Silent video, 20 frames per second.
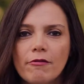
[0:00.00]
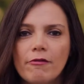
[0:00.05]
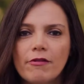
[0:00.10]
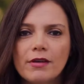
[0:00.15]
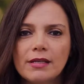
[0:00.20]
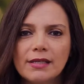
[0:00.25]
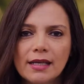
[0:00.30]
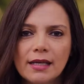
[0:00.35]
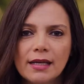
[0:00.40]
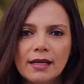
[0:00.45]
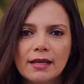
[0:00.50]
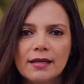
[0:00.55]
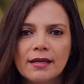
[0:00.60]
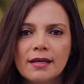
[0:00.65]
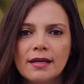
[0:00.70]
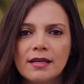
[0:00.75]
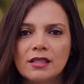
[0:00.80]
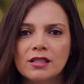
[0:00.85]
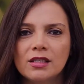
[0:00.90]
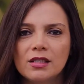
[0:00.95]

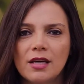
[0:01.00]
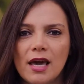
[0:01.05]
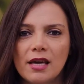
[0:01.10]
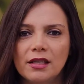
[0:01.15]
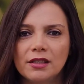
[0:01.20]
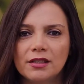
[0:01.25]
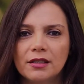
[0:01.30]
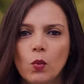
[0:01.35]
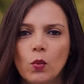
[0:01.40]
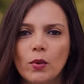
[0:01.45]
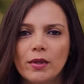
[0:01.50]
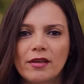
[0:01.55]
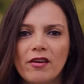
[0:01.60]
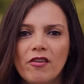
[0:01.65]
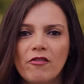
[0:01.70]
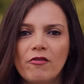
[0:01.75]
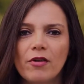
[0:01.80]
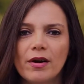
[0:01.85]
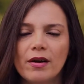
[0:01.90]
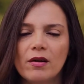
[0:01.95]
physically engaged with
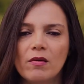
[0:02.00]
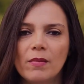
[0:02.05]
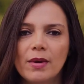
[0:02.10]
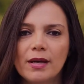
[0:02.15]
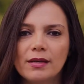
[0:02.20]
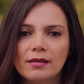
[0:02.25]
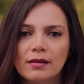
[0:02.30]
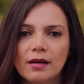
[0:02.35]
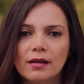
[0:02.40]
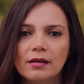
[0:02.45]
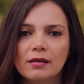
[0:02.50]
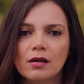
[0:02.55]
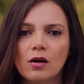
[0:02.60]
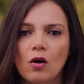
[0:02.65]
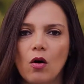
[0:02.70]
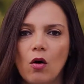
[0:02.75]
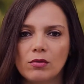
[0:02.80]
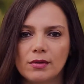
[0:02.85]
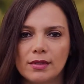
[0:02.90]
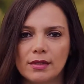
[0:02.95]
environmental
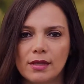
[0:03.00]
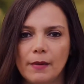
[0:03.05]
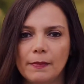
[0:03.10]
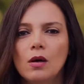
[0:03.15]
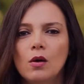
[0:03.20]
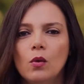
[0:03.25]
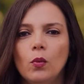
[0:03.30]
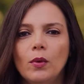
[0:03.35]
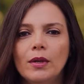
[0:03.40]
concepts